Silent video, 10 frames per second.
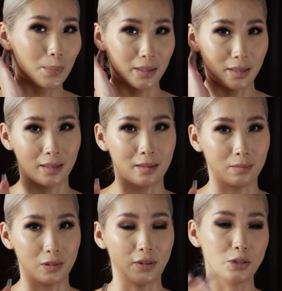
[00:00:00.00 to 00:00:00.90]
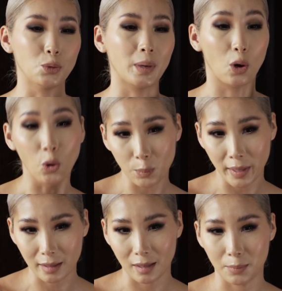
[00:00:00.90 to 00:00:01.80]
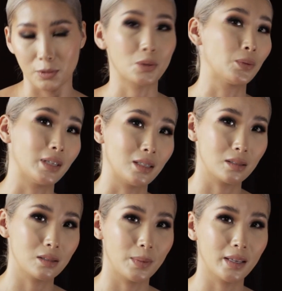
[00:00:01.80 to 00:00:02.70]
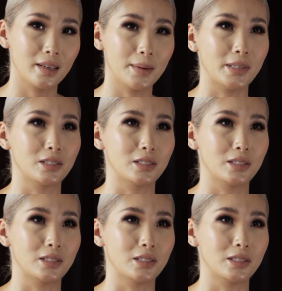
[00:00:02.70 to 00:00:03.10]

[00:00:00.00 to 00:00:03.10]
but then if I do my own makeup or someone else's makeup,